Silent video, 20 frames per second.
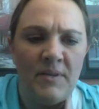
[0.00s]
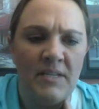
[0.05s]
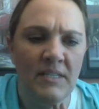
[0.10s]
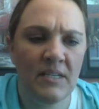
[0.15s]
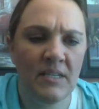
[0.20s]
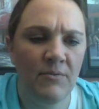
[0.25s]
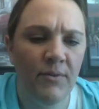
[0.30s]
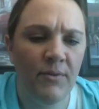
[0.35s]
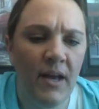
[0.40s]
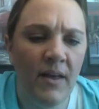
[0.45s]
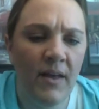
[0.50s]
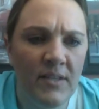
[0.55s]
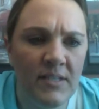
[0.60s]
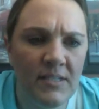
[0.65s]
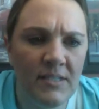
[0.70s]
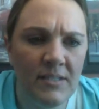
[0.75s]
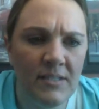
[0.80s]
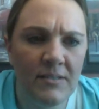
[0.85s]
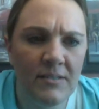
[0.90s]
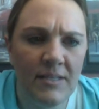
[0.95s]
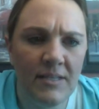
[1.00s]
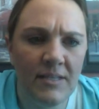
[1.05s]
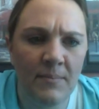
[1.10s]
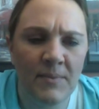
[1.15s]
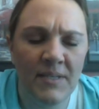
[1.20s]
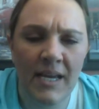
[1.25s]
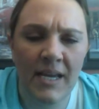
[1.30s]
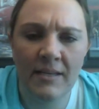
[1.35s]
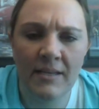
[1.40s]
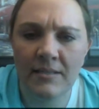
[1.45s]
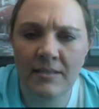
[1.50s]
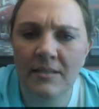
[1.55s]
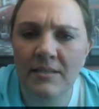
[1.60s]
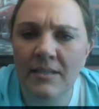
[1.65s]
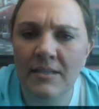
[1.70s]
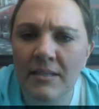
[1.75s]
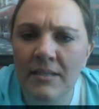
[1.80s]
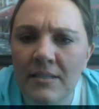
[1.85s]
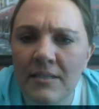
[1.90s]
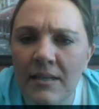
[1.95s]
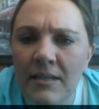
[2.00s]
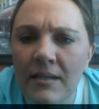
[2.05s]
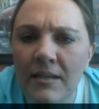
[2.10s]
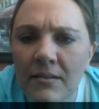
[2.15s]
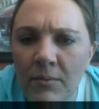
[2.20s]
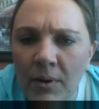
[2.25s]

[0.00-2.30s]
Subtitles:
me see if we got the same test statistic.